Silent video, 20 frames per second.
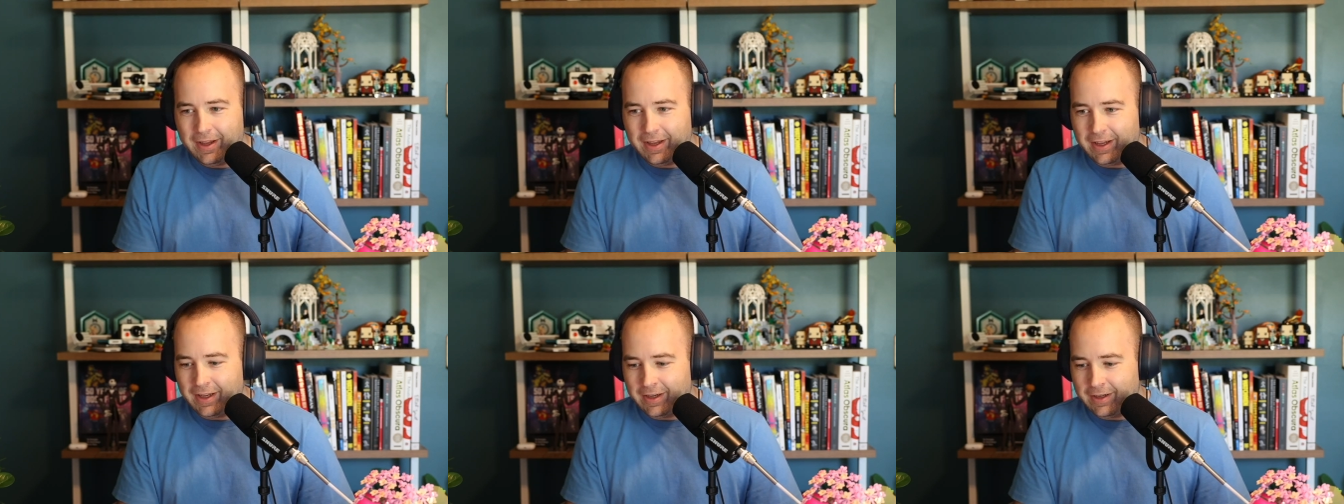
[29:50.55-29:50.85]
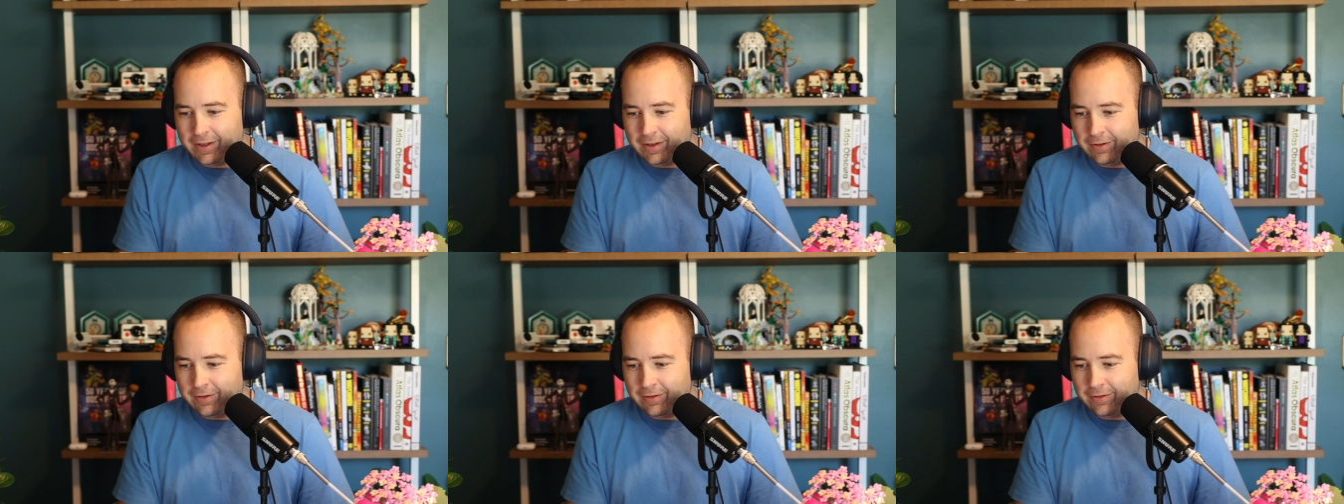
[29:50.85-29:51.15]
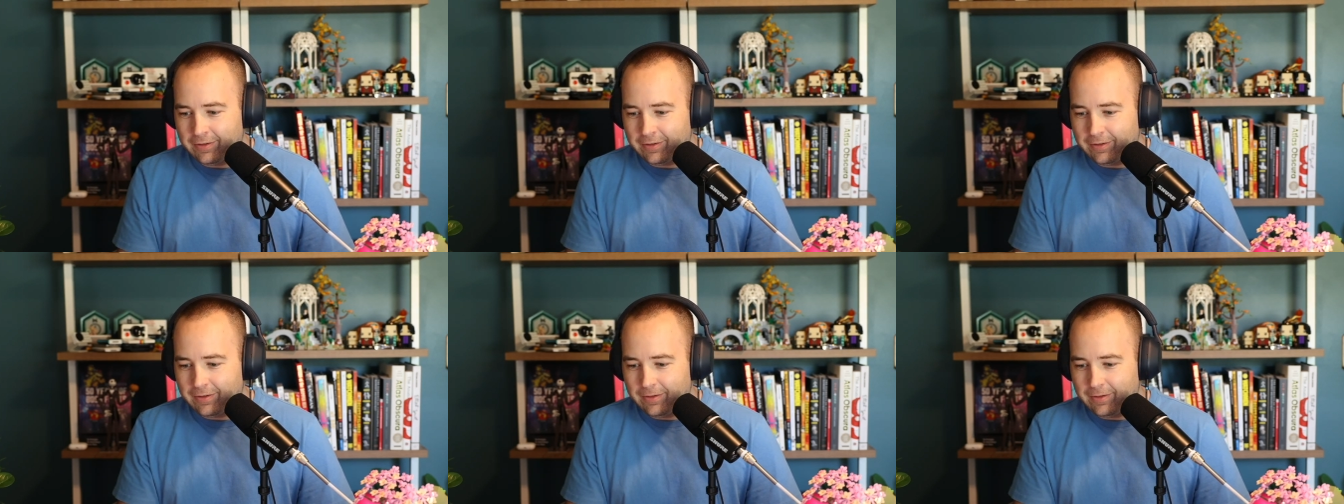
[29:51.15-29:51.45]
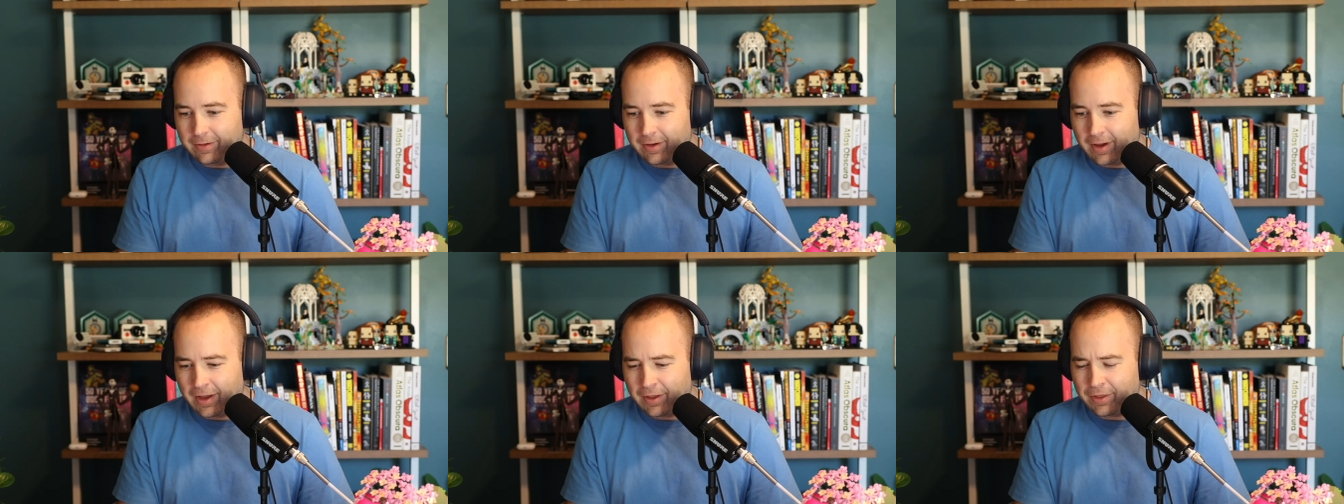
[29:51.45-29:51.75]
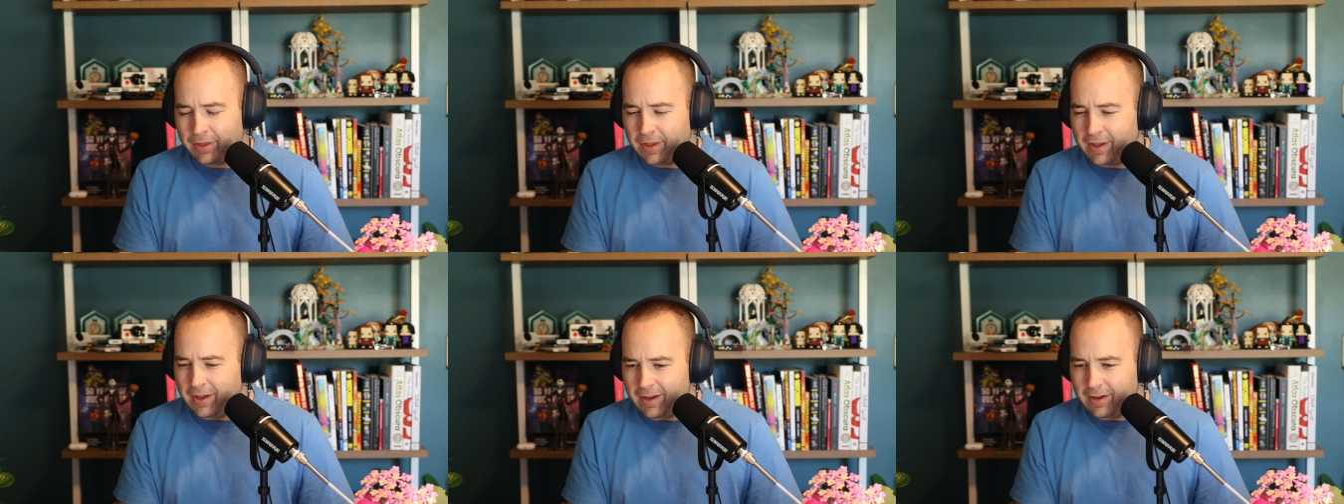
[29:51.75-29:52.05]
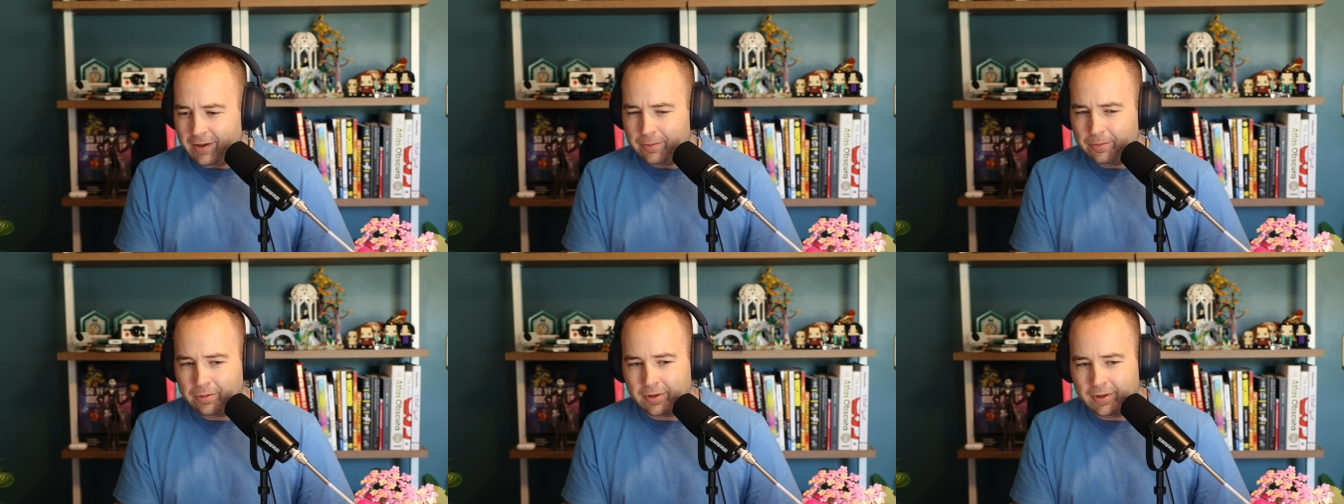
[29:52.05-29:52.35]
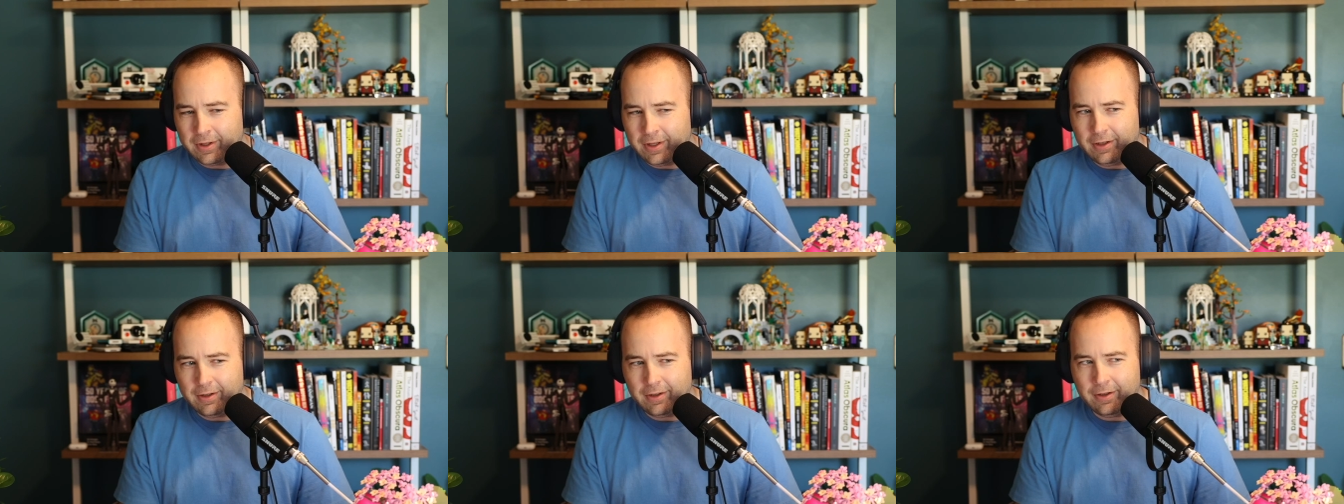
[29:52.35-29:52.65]
It is, I think,
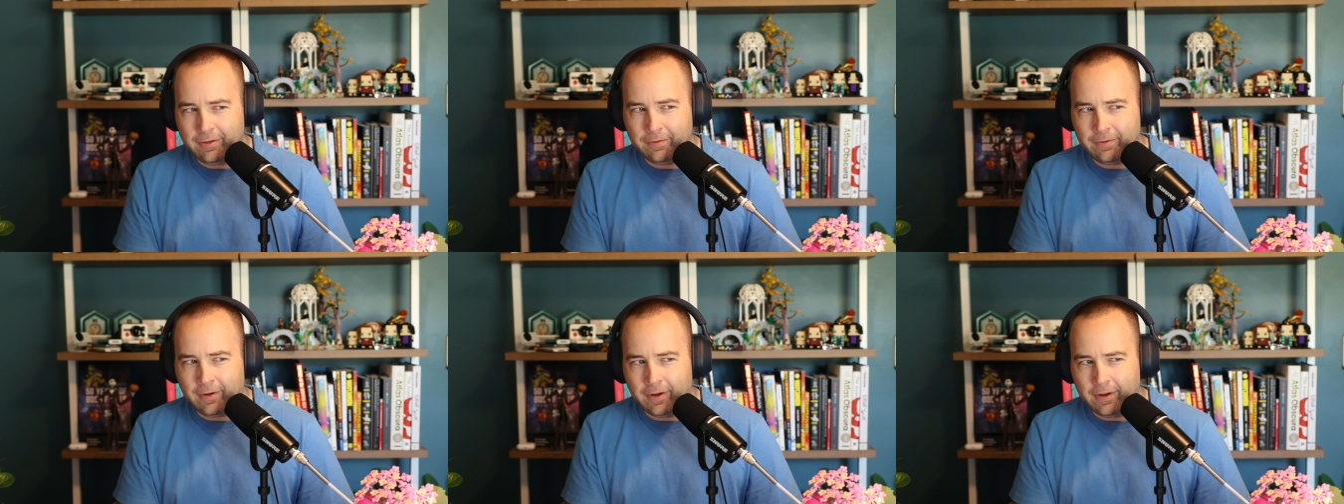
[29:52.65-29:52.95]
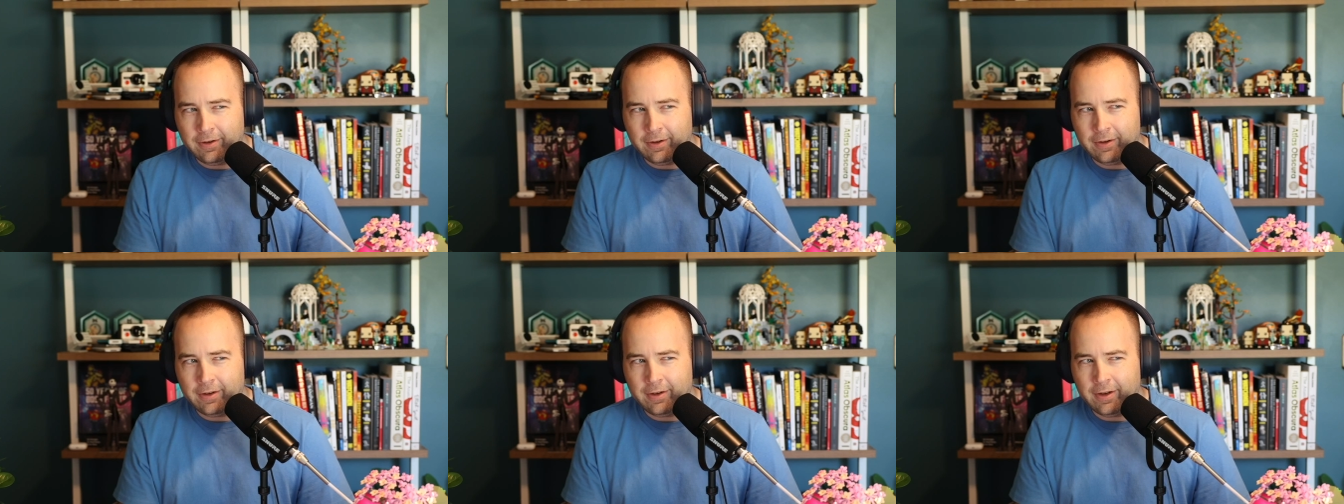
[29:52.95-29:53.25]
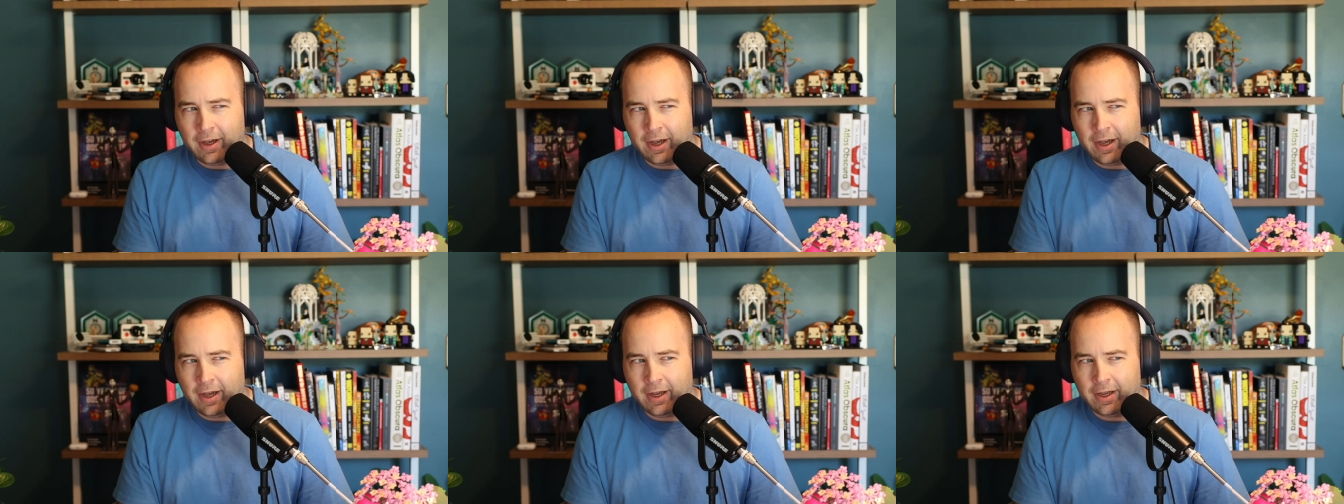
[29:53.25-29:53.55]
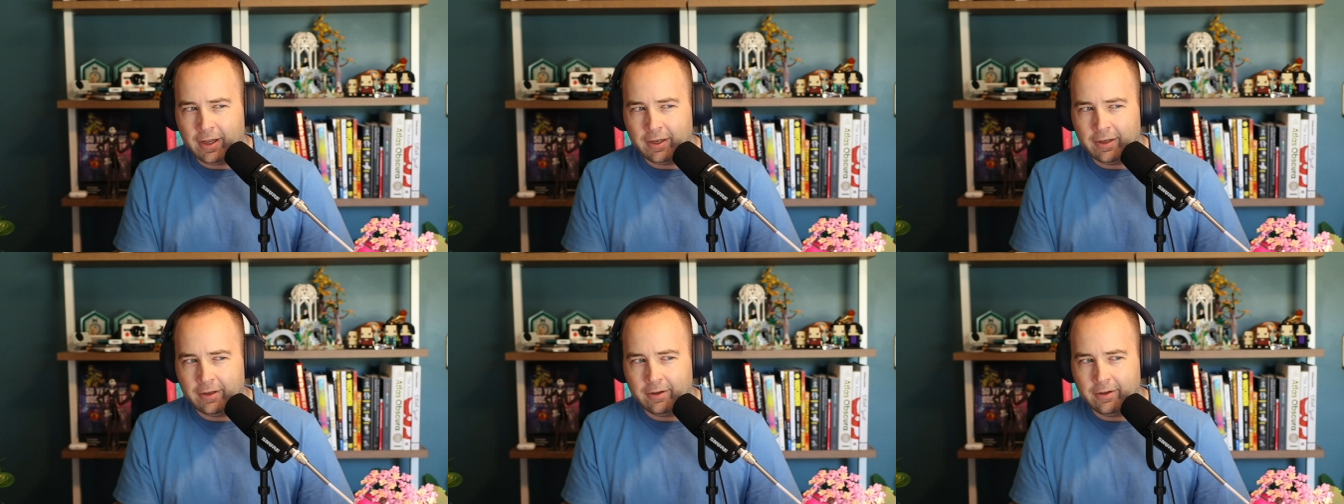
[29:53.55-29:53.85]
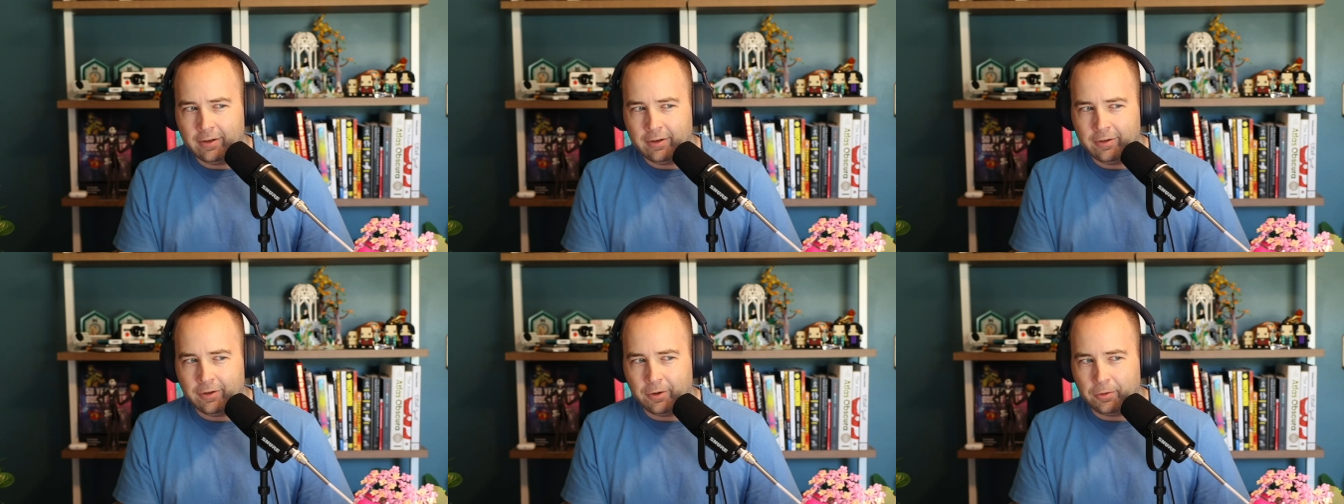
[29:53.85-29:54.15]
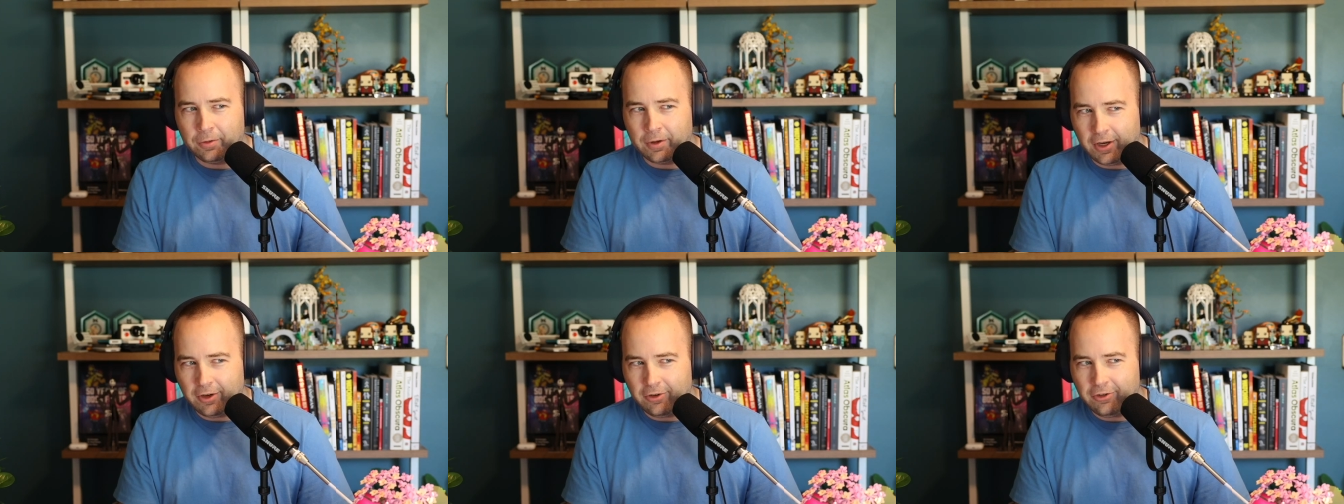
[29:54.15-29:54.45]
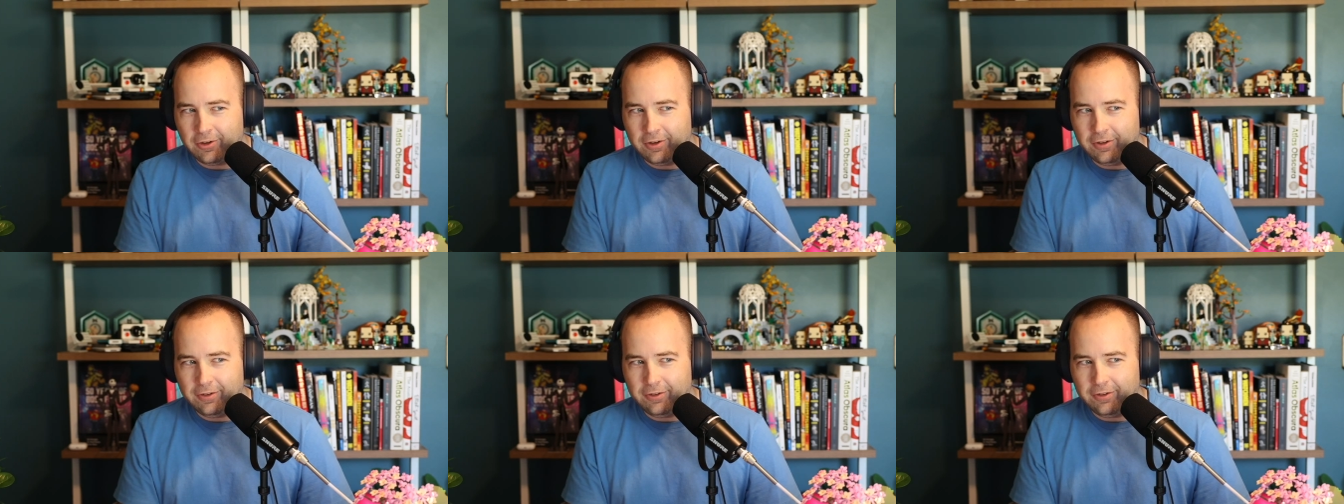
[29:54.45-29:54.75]
completely funded on
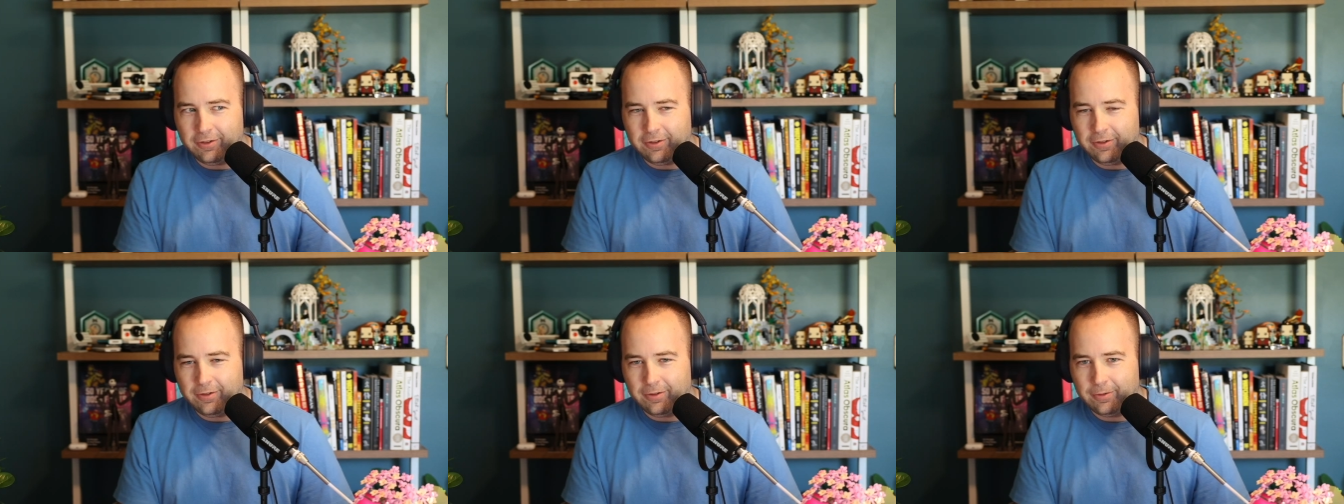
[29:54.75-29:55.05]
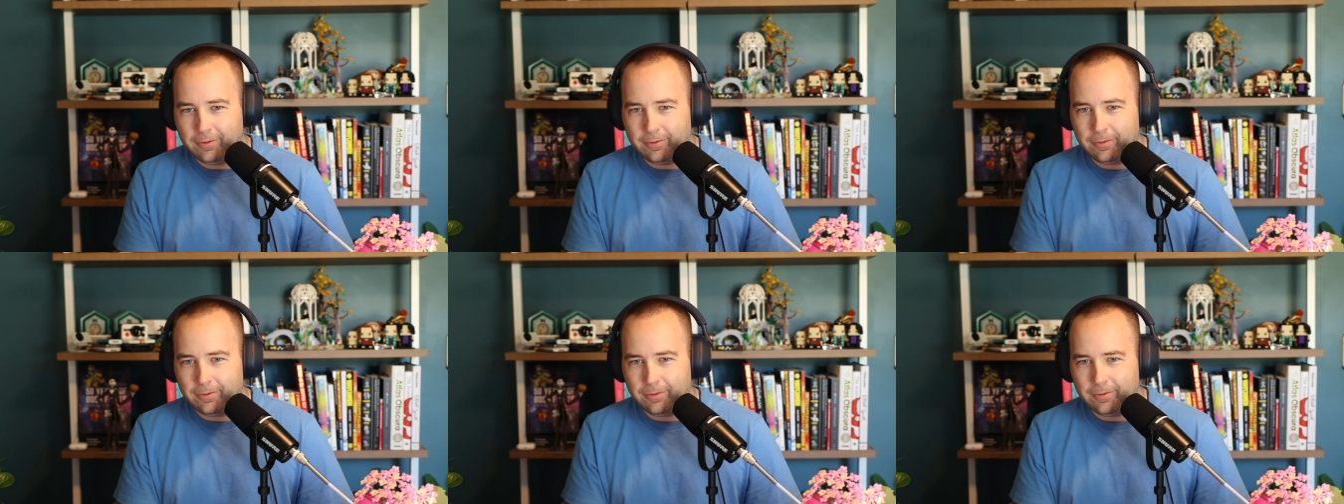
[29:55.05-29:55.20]
donations